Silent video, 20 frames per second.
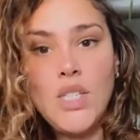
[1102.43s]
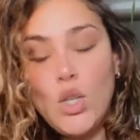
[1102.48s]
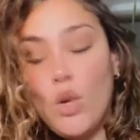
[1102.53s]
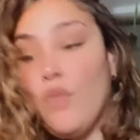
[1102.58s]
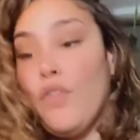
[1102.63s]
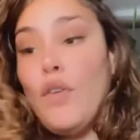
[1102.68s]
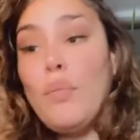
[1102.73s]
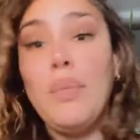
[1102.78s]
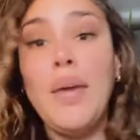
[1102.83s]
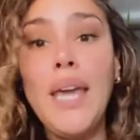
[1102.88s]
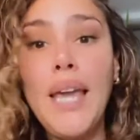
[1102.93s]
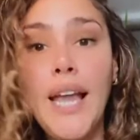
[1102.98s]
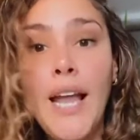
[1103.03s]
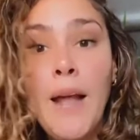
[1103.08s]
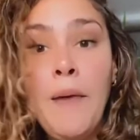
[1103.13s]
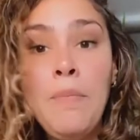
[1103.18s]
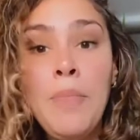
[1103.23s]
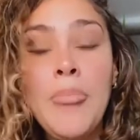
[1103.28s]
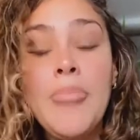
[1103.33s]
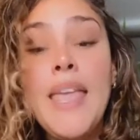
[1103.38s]
So for
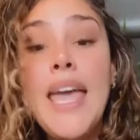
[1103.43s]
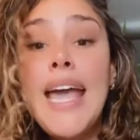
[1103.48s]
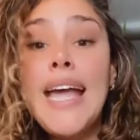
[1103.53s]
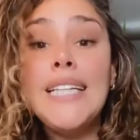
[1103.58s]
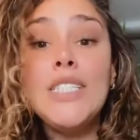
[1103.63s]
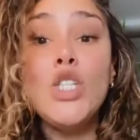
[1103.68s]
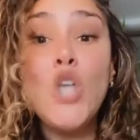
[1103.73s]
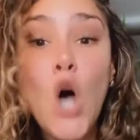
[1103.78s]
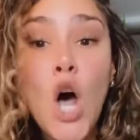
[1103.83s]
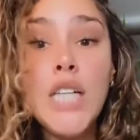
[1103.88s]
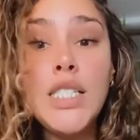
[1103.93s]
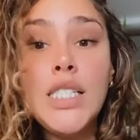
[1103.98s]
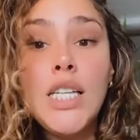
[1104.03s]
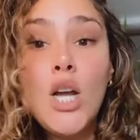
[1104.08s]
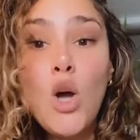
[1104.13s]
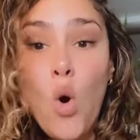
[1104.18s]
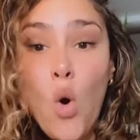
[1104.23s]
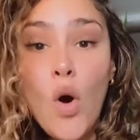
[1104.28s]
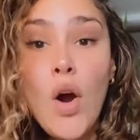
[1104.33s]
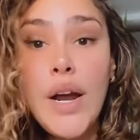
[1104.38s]
me, it's
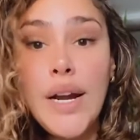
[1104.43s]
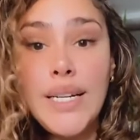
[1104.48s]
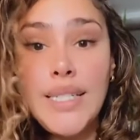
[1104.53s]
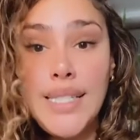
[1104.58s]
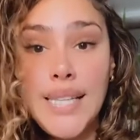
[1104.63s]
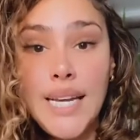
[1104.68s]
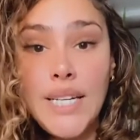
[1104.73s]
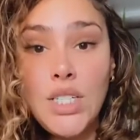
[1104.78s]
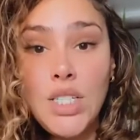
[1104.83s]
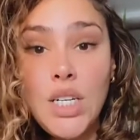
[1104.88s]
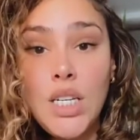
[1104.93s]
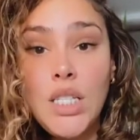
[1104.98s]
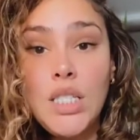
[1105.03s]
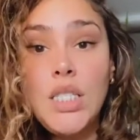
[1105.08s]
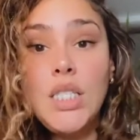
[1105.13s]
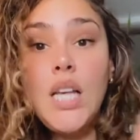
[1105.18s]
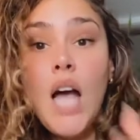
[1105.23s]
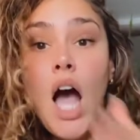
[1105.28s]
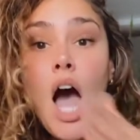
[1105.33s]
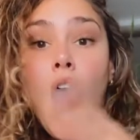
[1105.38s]
costing
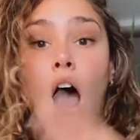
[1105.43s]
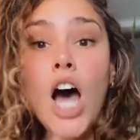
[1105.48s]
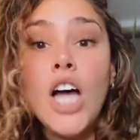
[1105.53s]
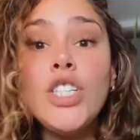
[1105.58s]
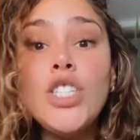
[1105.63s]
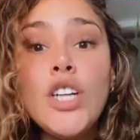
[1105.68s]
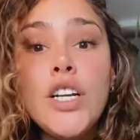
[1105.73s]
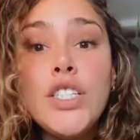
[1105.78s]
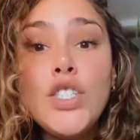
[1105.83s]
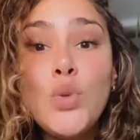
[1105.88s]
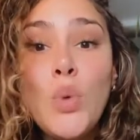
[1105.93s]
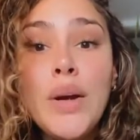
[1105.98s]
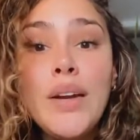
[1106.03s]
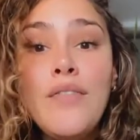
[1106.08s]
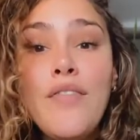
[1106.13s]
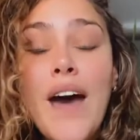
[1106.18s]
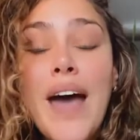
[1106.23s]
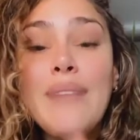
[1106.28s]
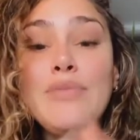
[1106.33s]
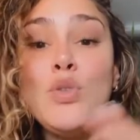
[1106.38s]
organizations
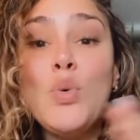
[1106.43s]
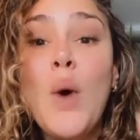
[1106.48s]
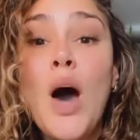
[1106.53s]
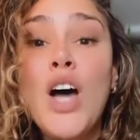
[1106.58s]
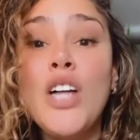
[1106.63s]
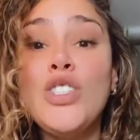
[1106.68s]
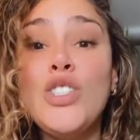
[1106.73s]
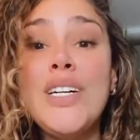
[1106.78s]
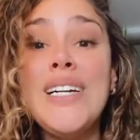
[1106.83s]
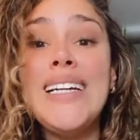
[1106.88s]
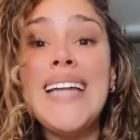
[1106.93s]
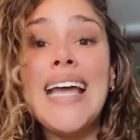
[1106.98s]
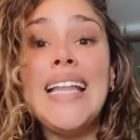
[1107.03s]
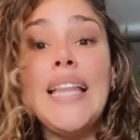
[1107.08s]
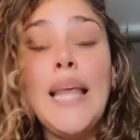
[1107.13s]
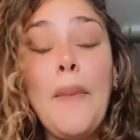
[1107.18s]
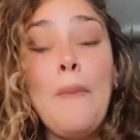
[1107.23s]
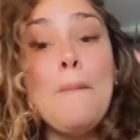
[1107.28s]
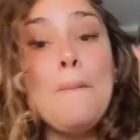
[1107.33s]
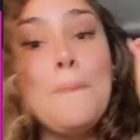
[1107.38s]
$125 to
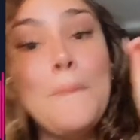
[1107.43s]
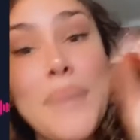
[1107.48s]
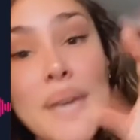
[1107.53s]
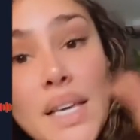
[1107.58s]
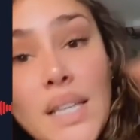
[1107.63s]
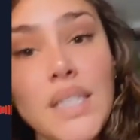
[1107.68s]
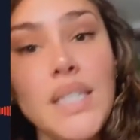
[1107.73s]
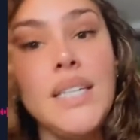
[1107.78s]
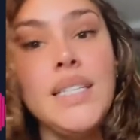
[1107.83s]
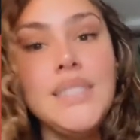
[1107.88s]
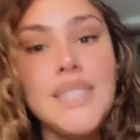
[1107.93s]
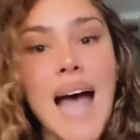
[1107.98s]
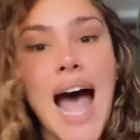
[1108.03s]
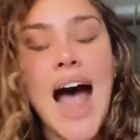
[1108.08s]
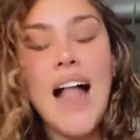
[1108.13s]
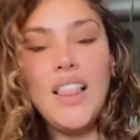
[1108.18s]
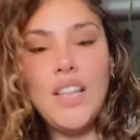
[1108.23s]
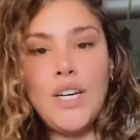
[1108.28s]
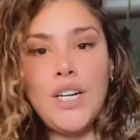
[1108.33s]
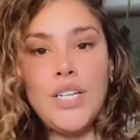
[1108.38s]
$190
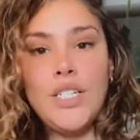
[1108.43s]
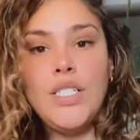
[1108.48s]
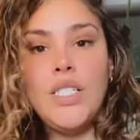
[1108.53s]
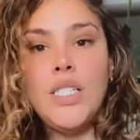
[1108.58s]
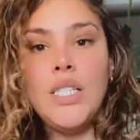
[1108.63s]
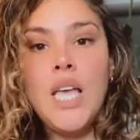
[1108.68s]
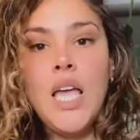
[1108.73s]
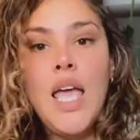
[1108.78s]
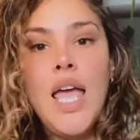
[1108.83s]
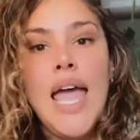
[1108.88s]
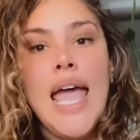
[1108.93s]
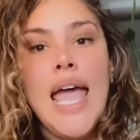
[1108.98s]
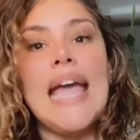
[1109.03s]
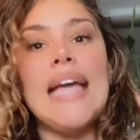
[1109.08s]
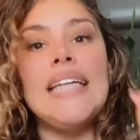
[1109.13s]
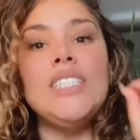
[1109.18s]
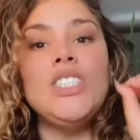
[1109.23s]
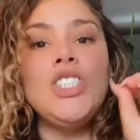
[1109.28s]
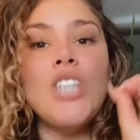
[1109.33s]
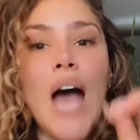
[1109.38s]
billion
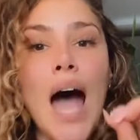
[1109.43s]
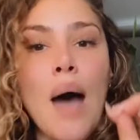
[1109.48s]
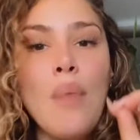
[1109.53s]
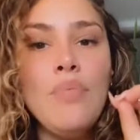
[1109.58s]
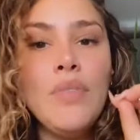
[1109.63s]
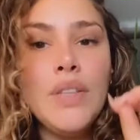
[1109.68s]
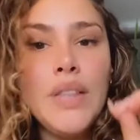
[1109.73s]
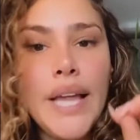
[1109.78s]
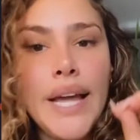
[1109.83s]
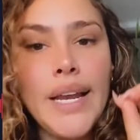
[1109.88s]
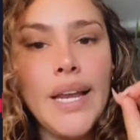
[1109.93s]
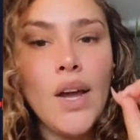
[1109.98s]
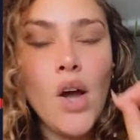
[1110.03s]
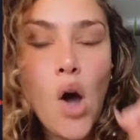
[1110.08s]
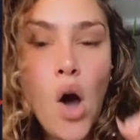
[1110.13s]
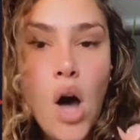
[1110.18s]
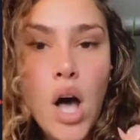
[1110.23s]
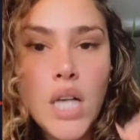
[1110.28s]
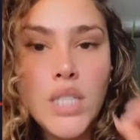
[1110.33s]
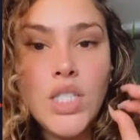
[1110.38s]
in job-related
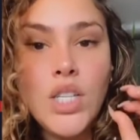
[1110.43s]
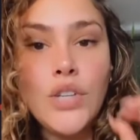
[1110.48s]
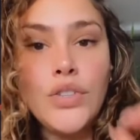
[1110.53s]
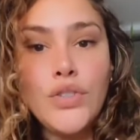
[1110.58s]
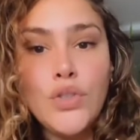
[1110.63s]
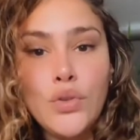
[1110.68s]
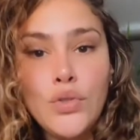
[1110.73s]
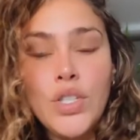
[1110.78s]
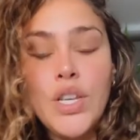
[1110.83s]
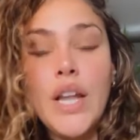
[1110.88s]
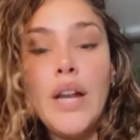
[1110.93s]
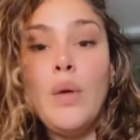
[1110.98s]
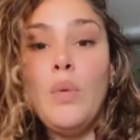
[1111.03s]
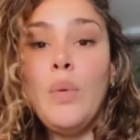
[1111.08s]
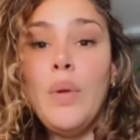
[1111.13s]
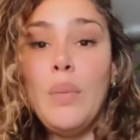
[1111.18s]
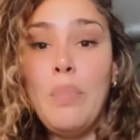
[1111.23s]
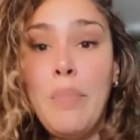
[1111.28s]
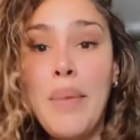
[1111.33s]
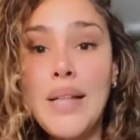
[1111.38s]
costs
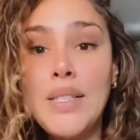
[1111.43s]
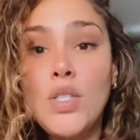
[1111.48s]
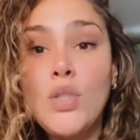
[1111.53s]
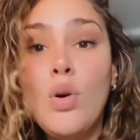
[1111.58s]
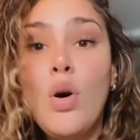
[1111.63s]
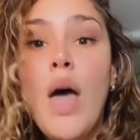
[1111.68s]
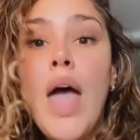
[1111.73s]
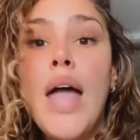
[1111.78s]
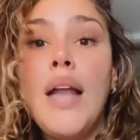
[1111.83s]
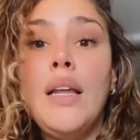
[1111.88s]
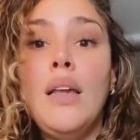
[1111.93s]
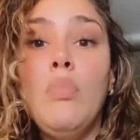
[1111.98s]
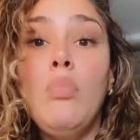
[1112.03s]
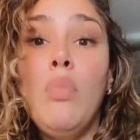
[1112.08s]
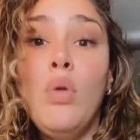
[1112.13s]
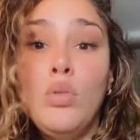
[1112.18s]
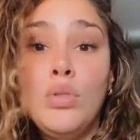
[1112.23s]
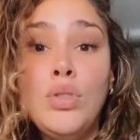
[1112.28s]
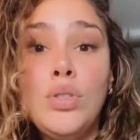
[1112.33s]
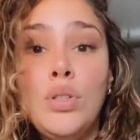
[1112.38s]
associated with mental and
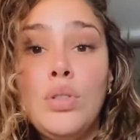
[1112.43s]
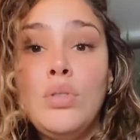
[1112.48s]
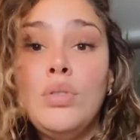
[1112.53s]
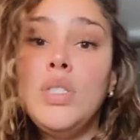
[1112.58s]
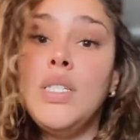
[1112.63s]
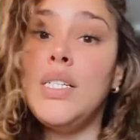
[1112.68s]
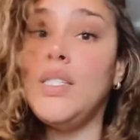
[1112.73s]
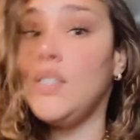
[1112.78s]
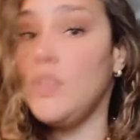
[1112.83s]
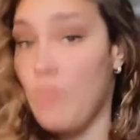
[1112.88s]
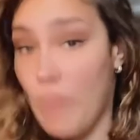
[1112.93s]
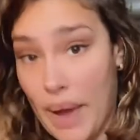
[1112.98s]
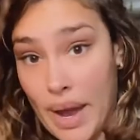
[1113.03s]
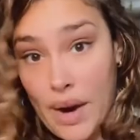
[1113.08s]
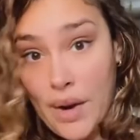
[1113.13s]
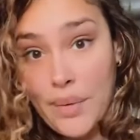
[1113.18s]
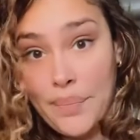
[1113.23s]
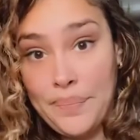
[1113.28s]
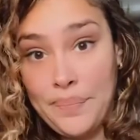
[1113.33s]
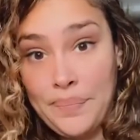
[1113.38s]
emotional
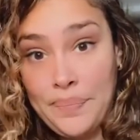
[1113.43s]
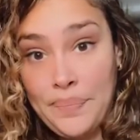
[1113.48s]
despair.